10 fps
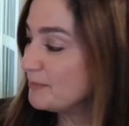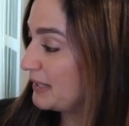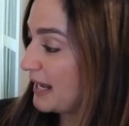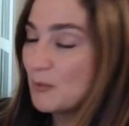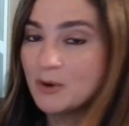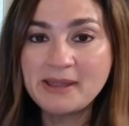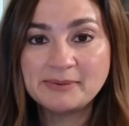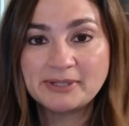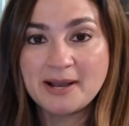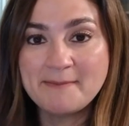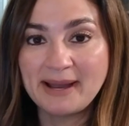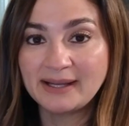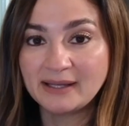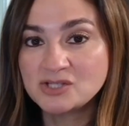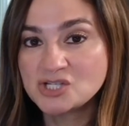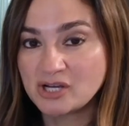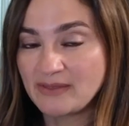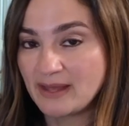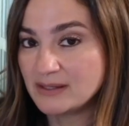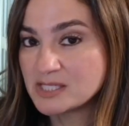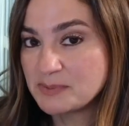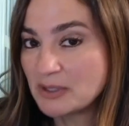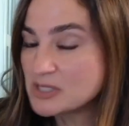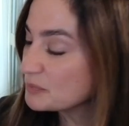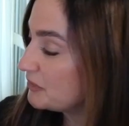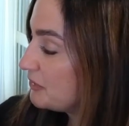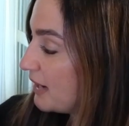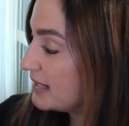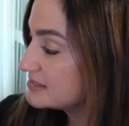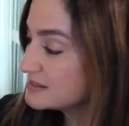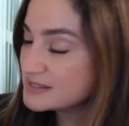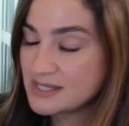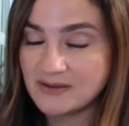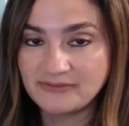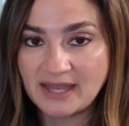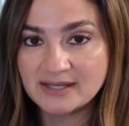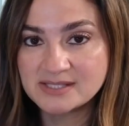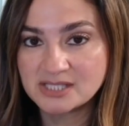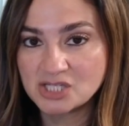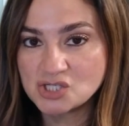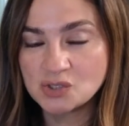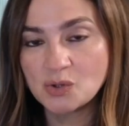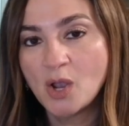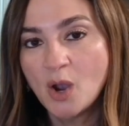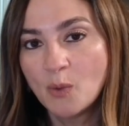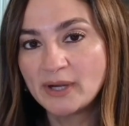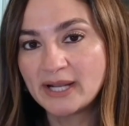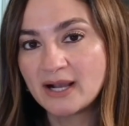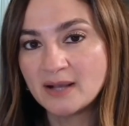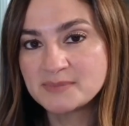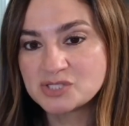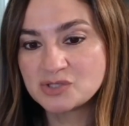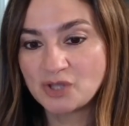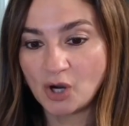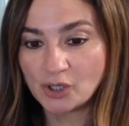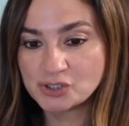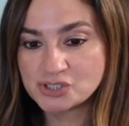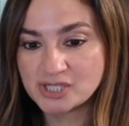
But I will be able to come back and share that experience with you guys and see if that is an issue when it comes to the arch.